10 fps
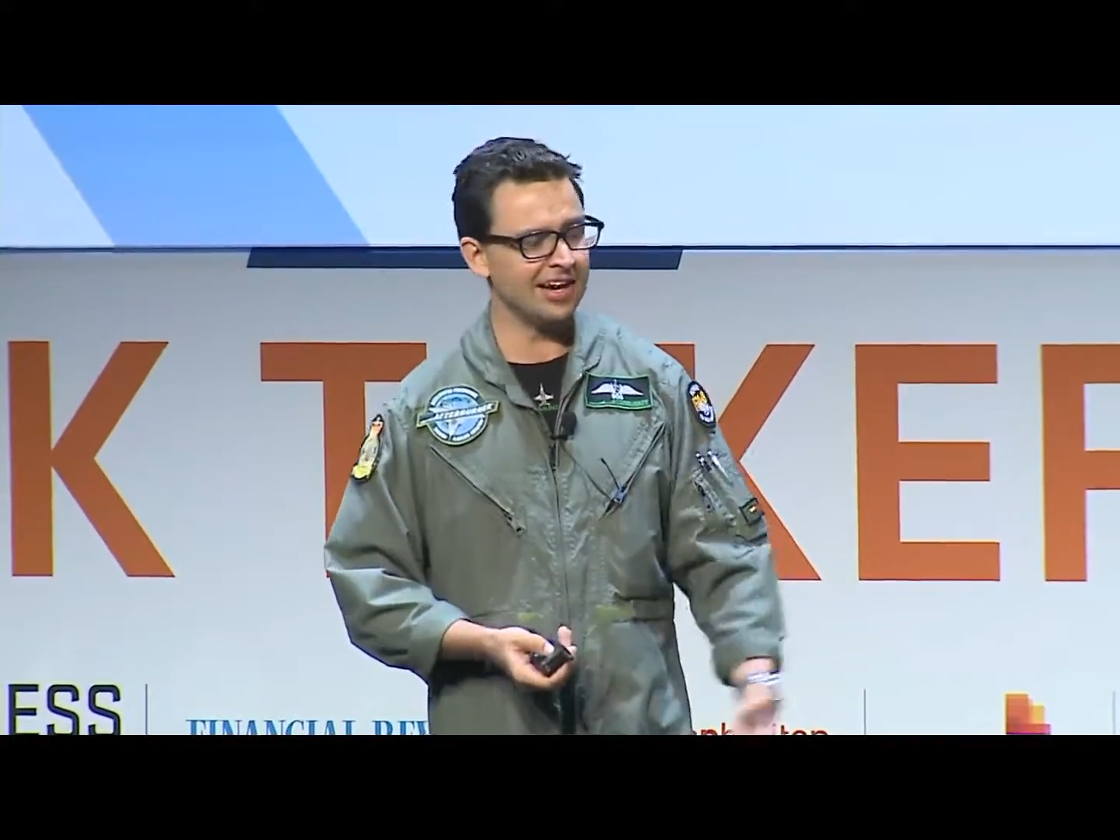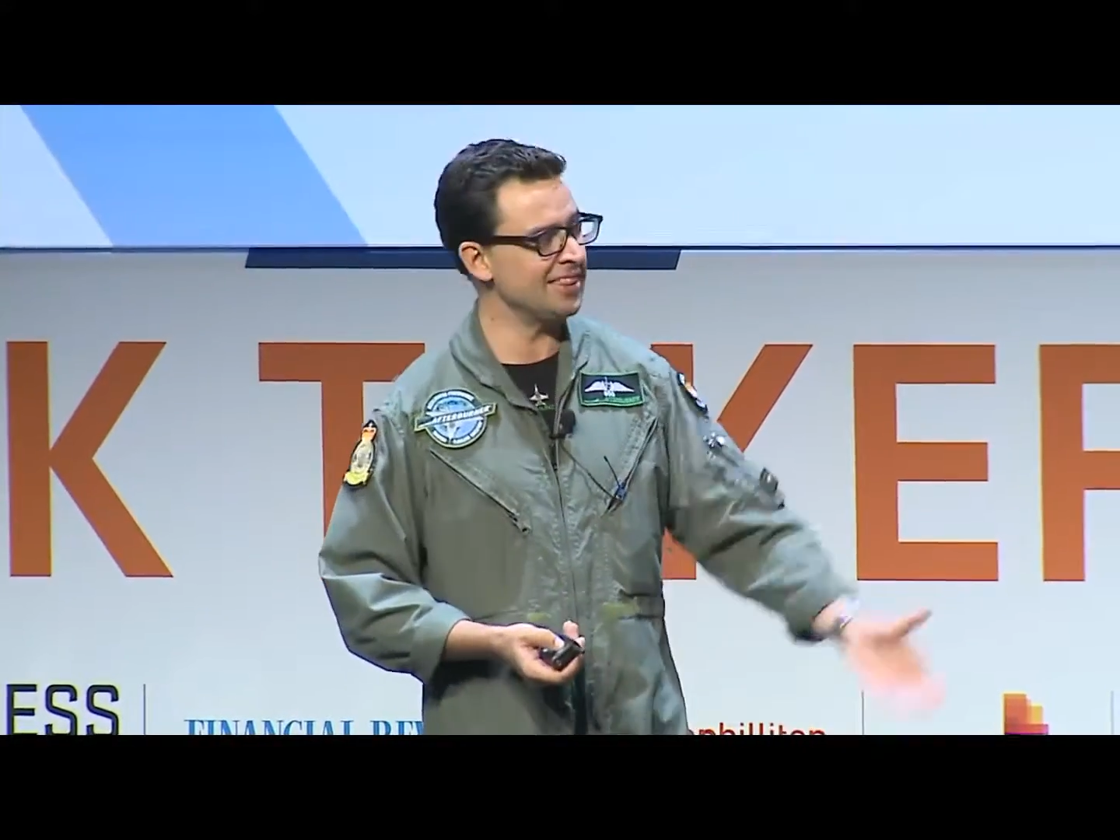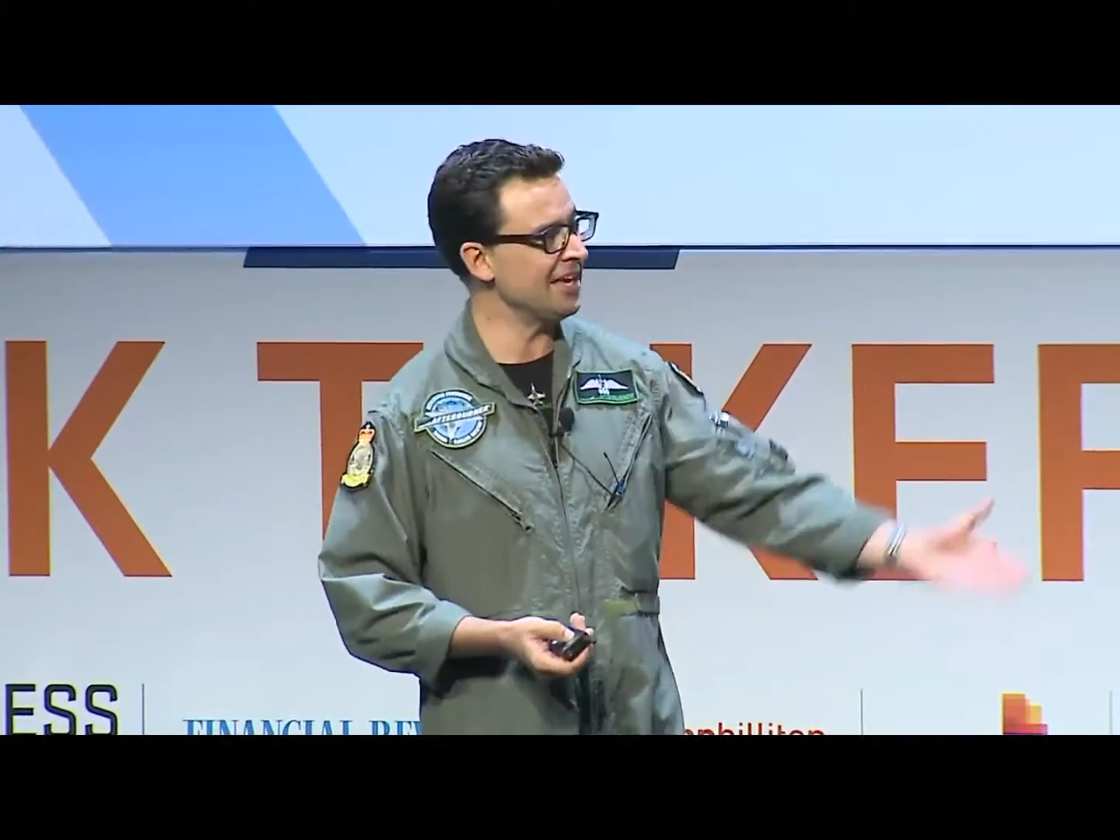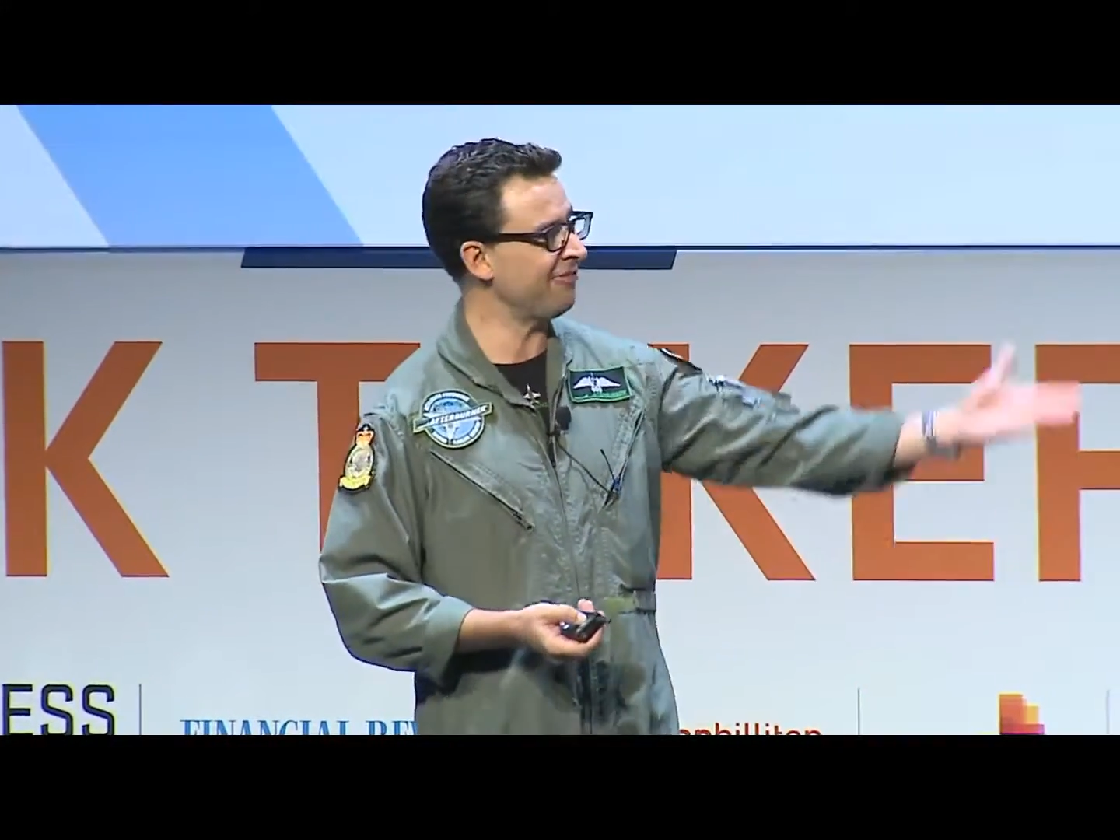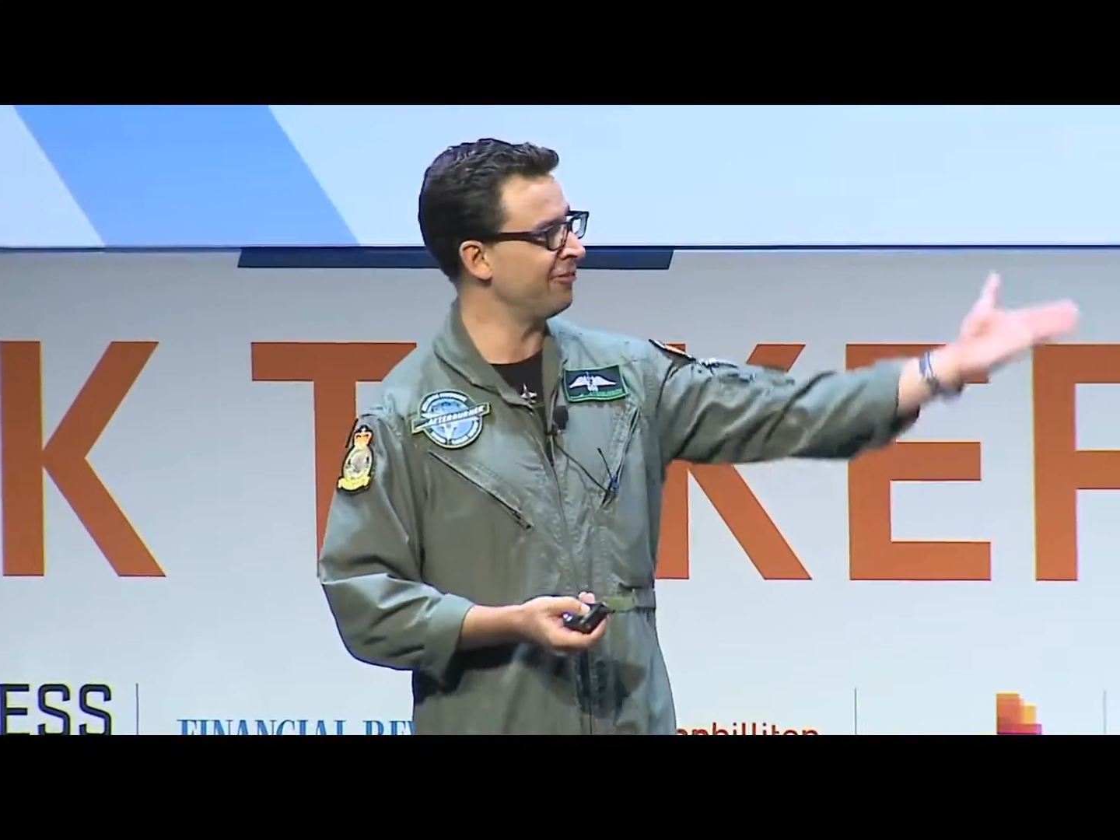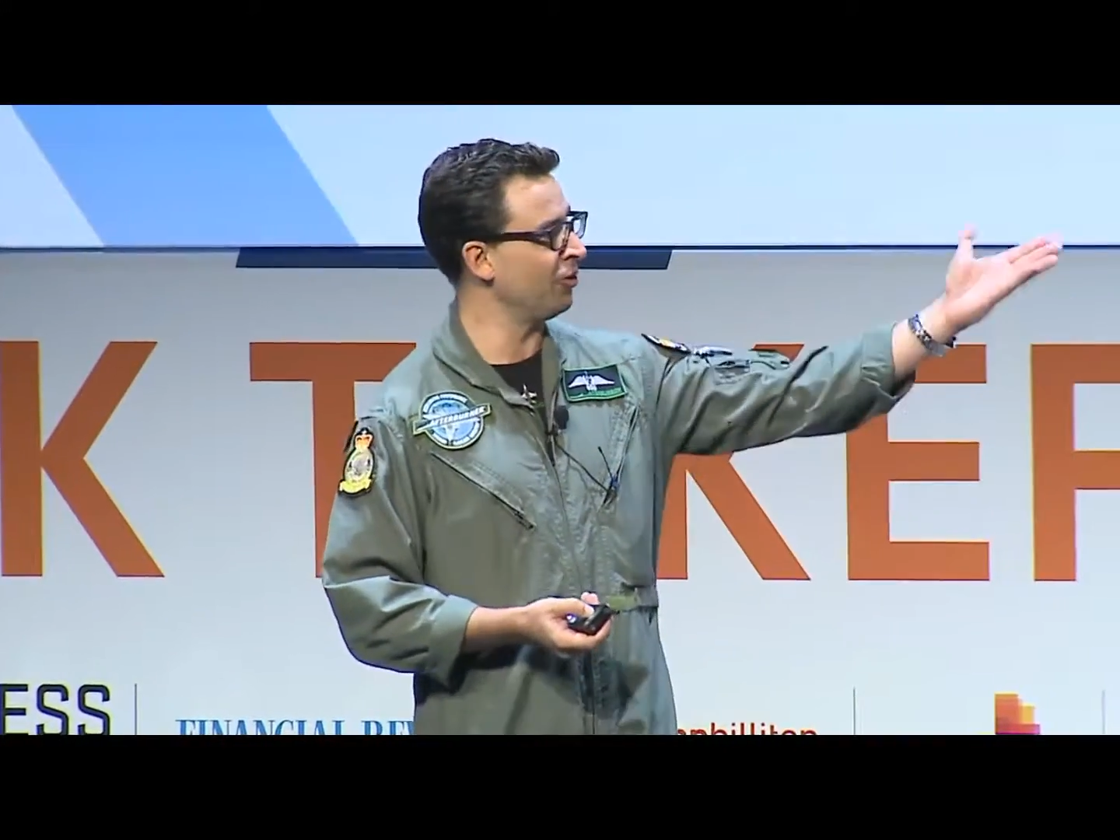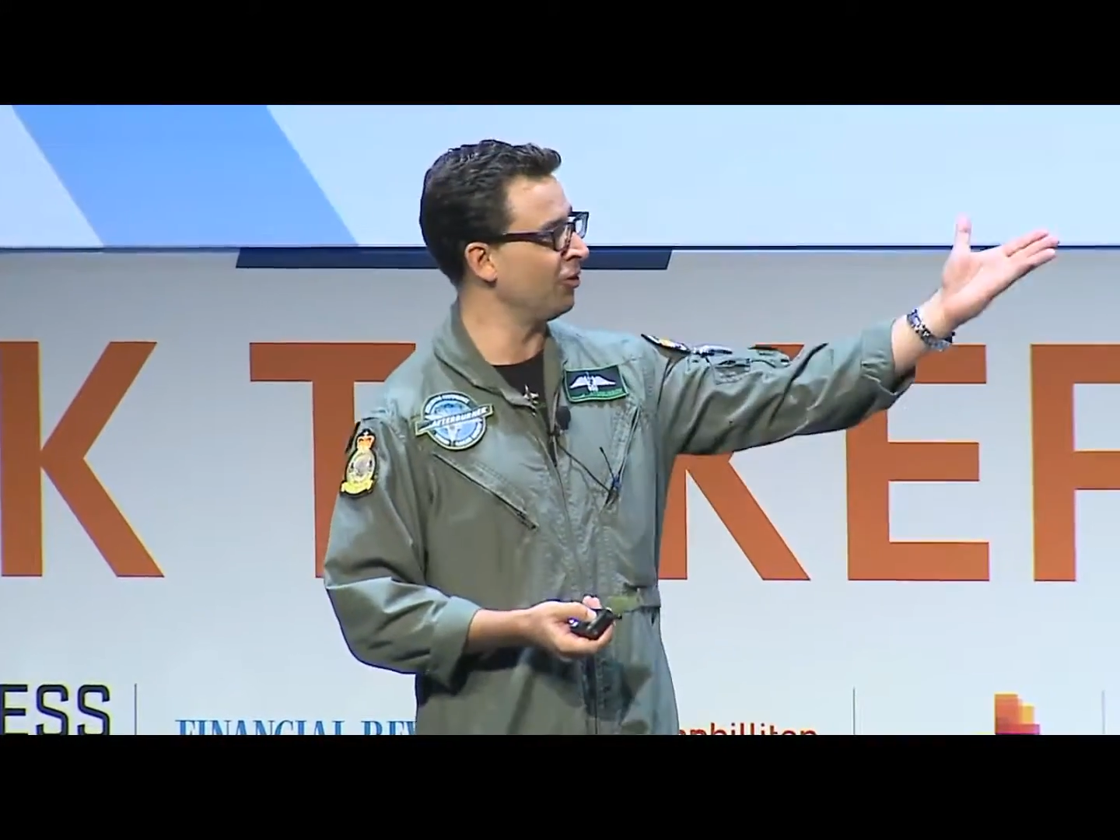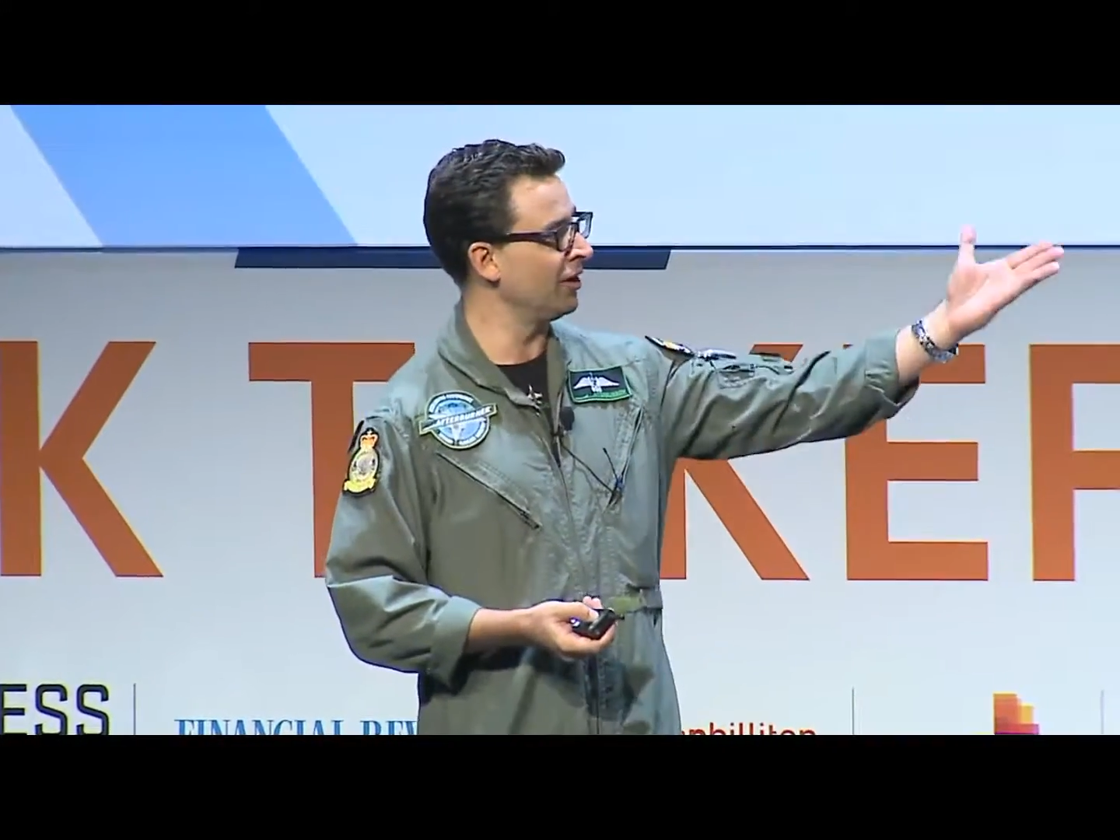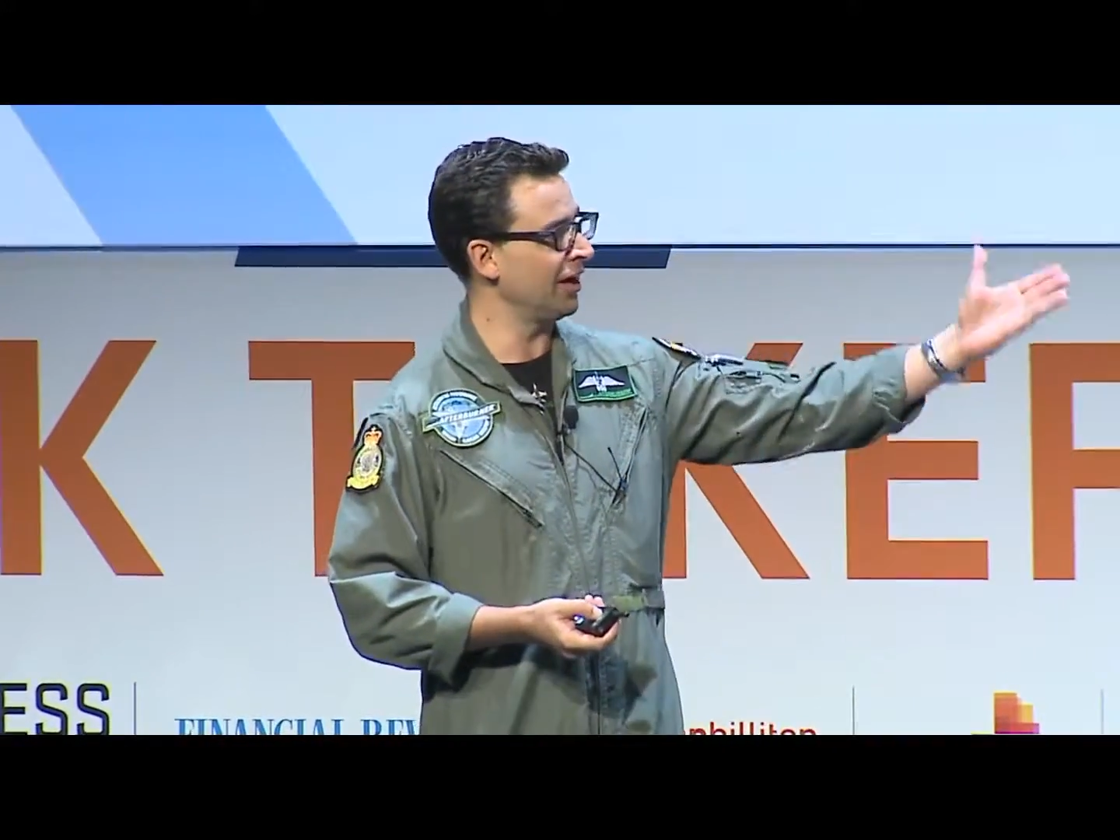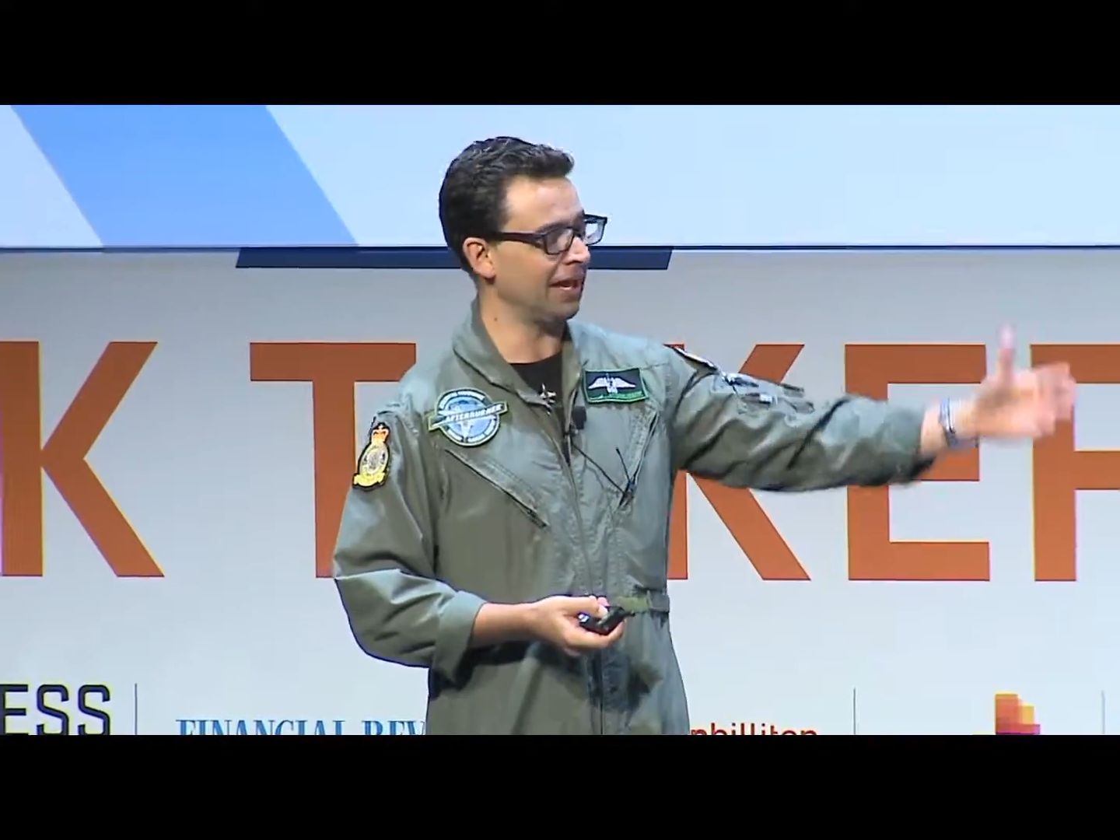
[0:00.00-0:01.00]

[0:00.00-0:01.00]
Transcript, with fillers: and therefore